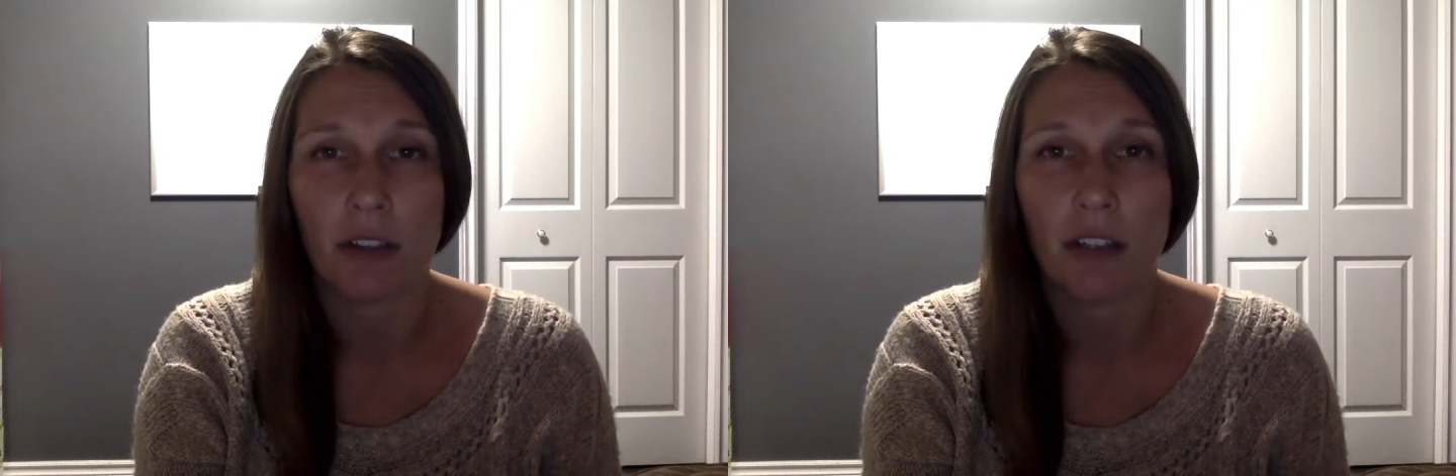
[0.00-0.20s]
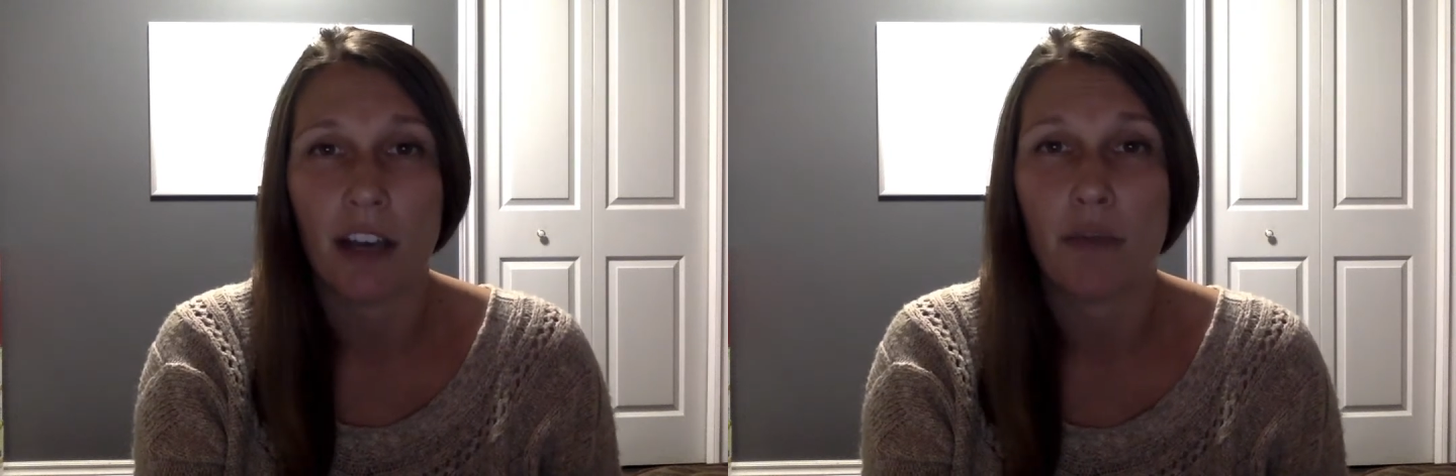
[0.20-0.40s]

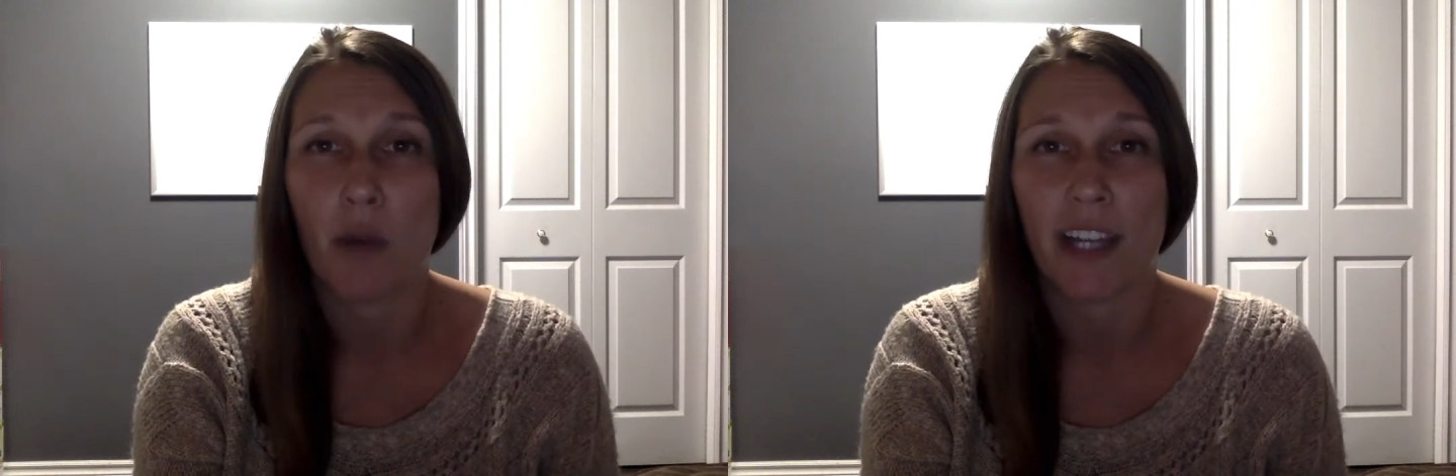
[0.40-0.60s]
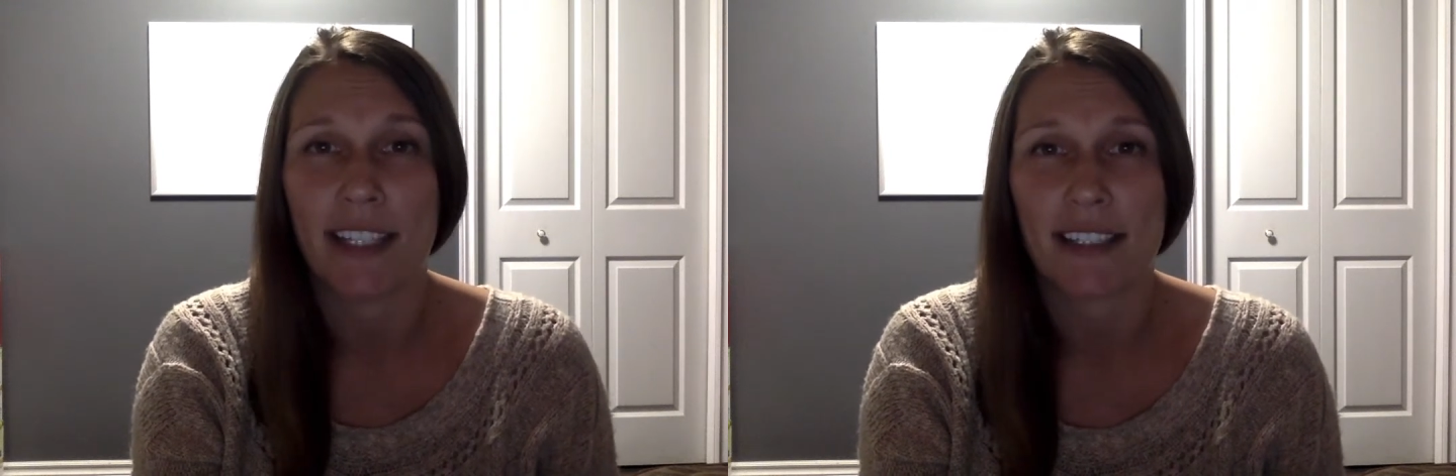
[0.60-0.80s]
of
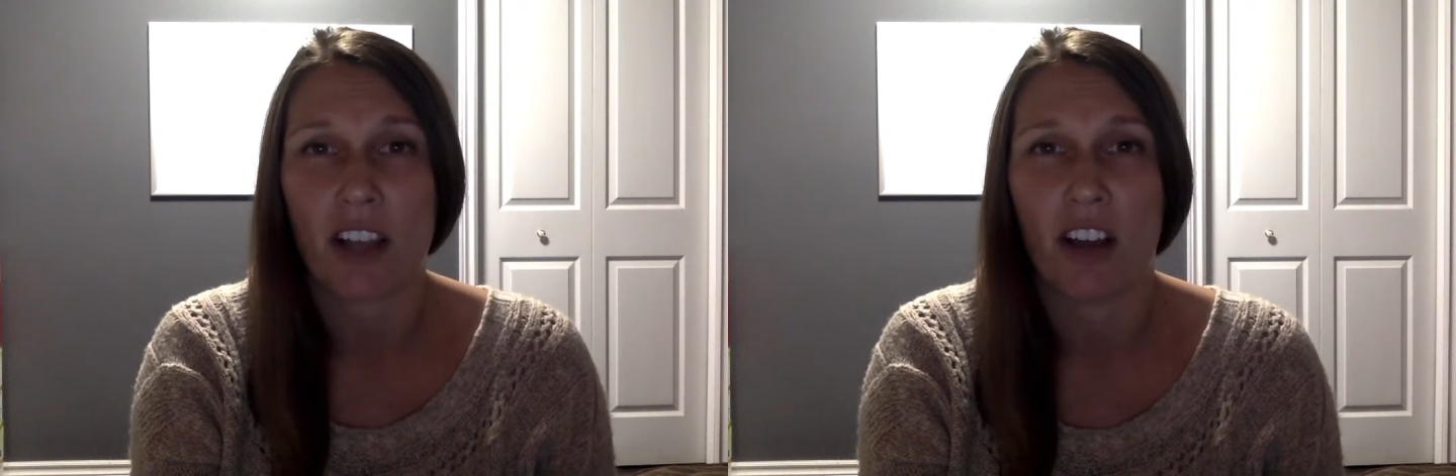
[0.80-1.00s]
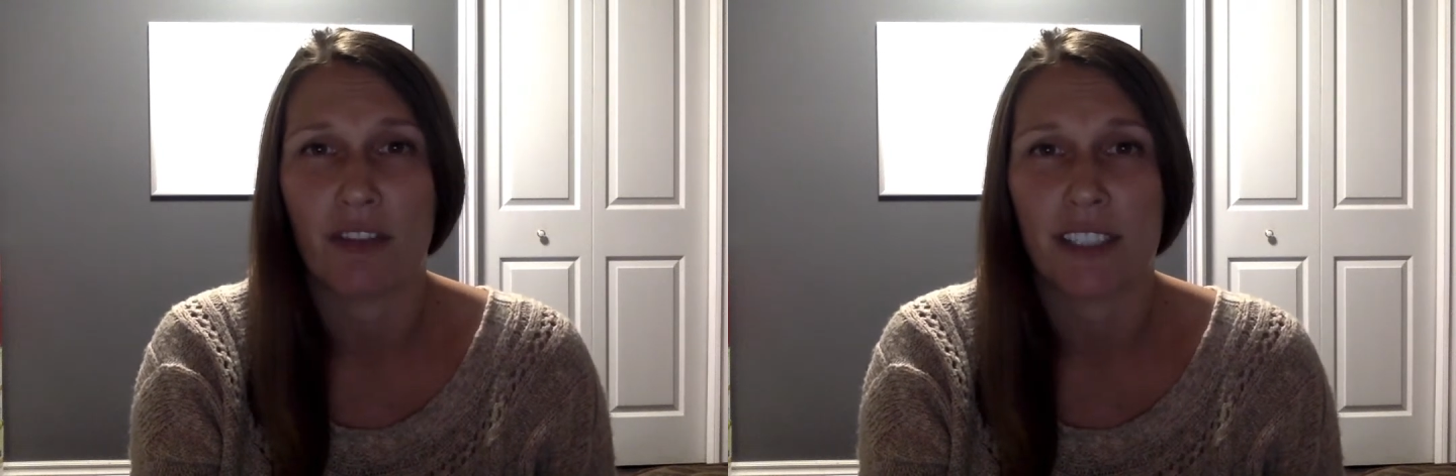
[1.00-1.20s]
why this
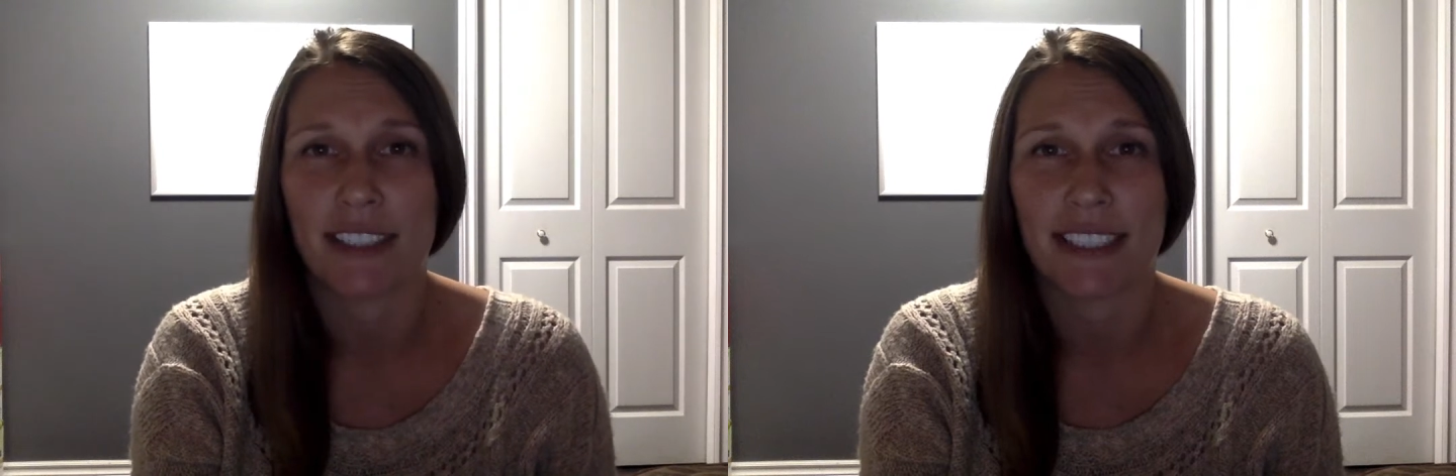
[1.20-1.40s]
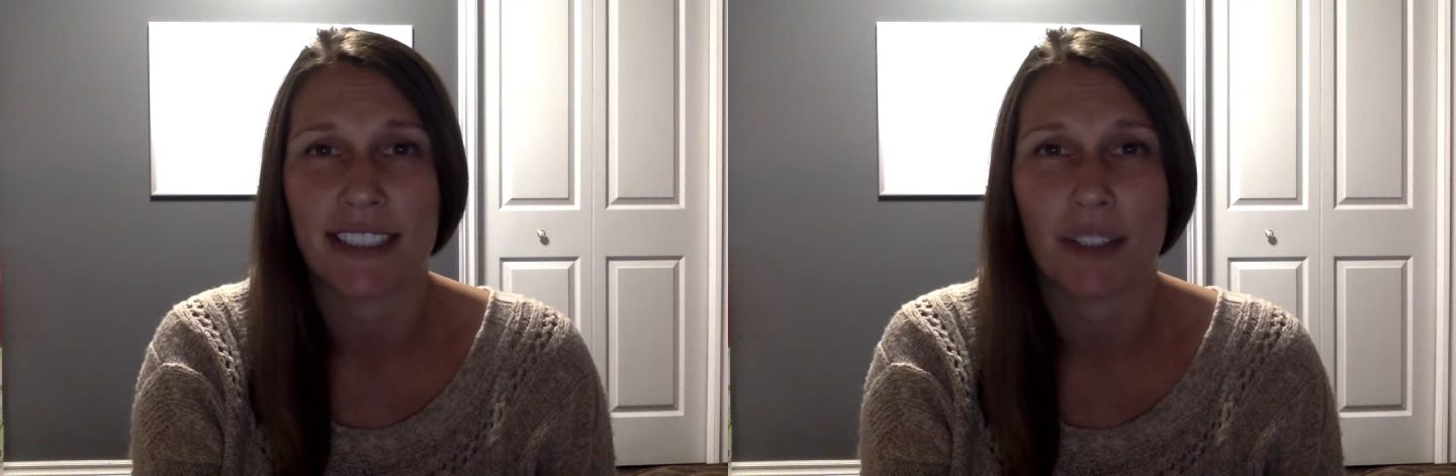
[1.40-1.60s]
conference
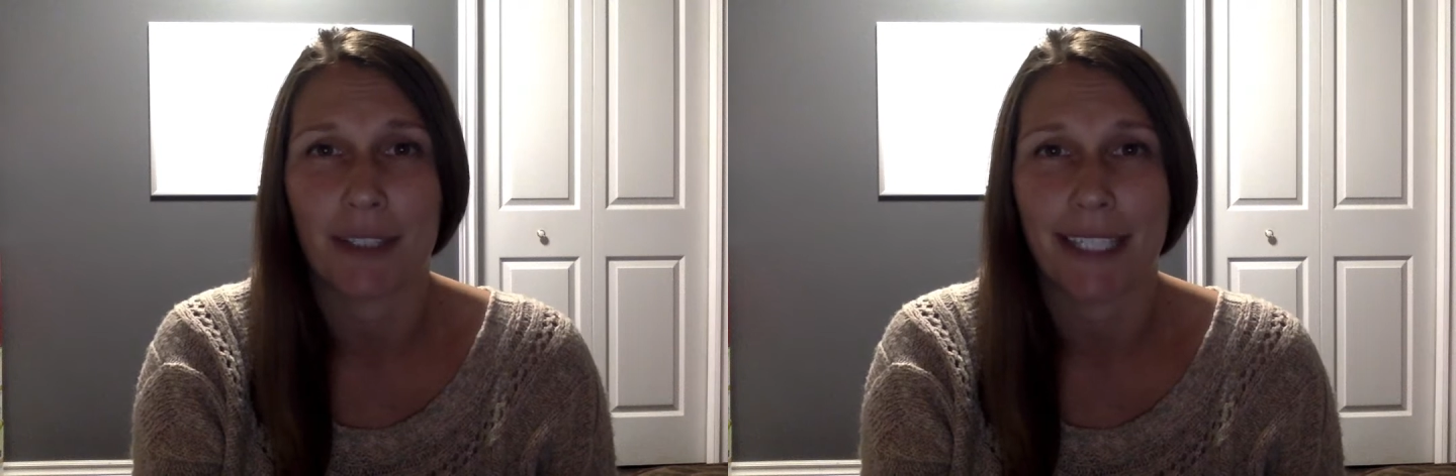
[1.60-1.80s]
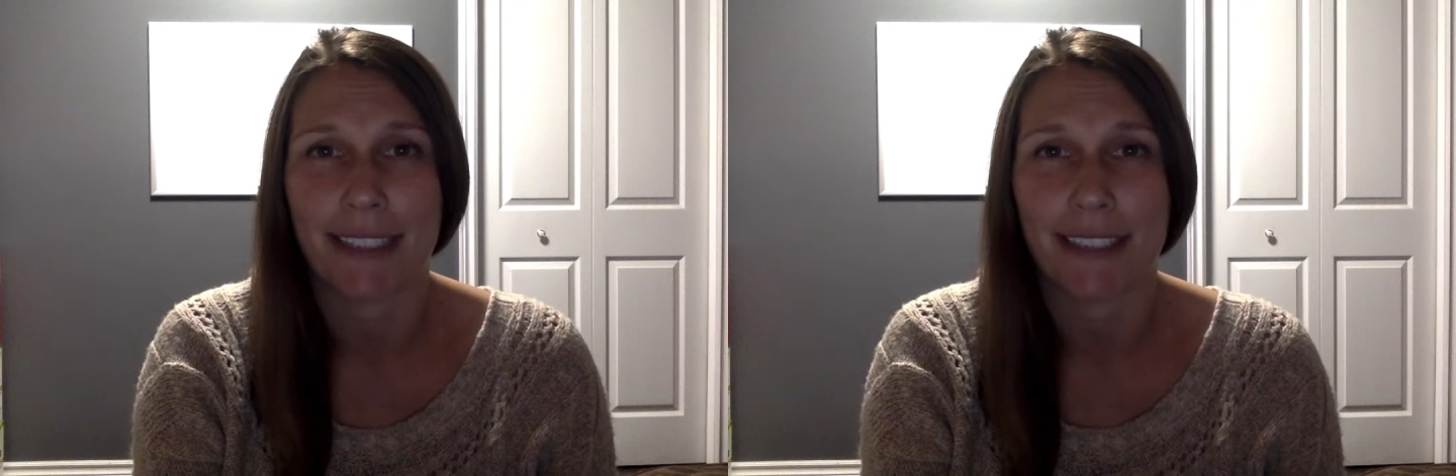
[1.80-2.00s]
is so
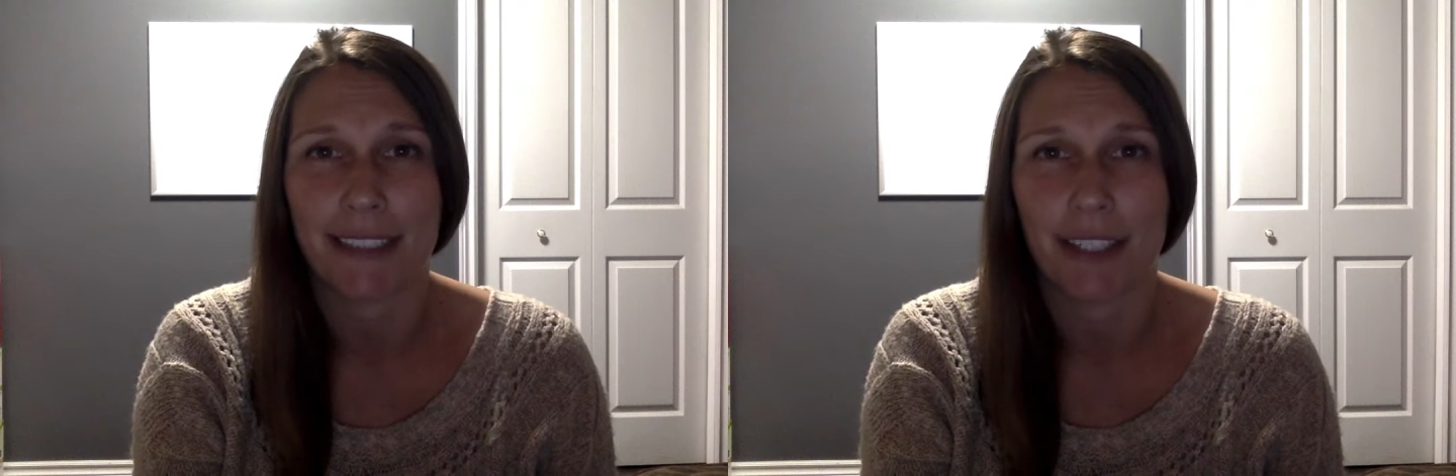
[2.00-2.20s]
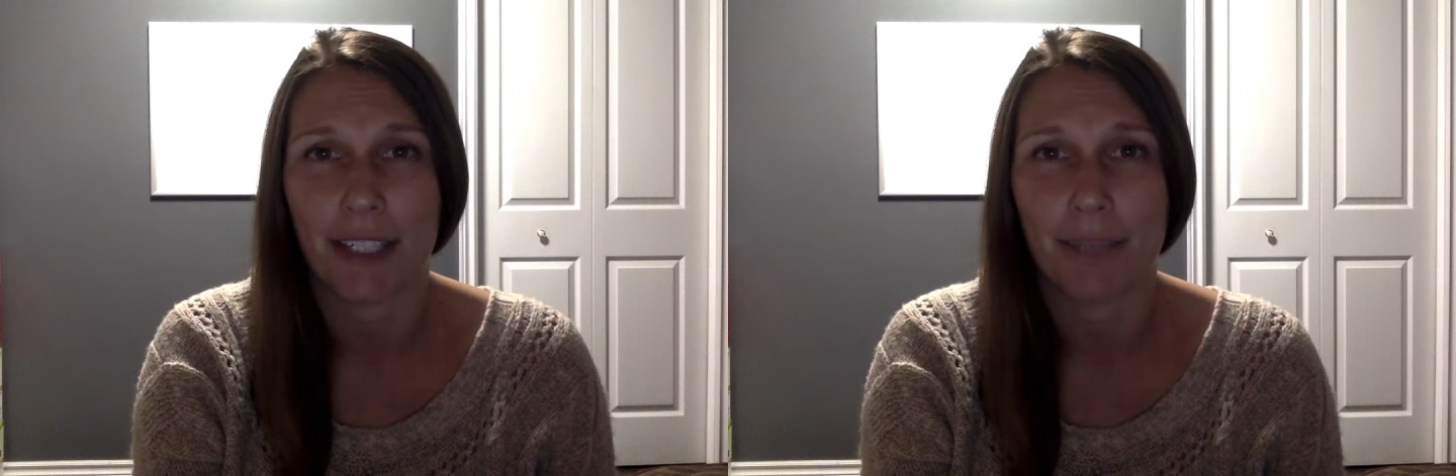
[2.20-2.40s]

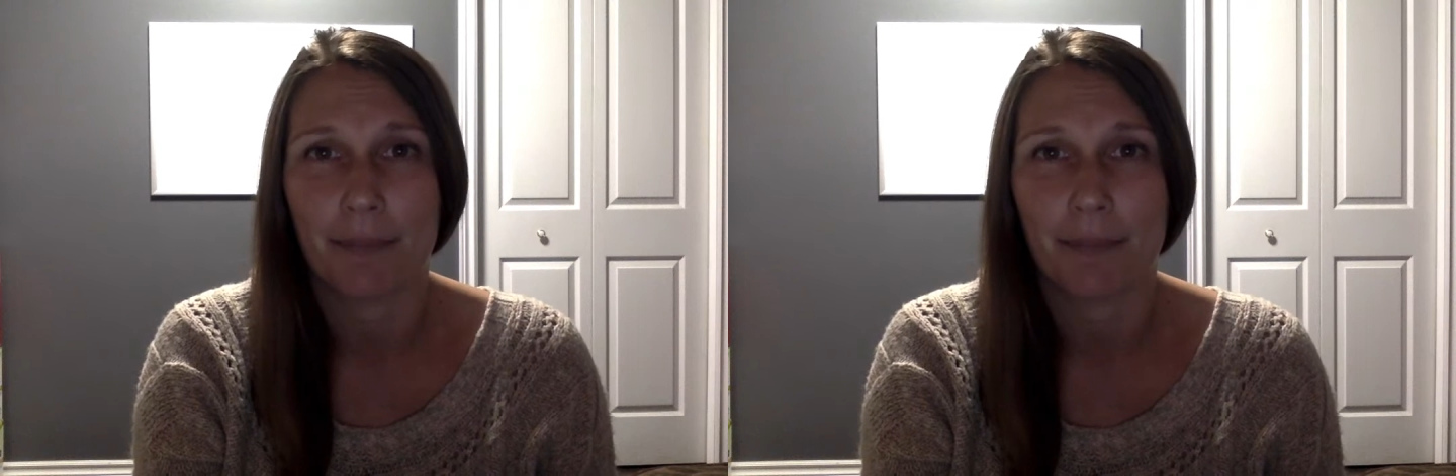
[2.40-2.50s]
necessary.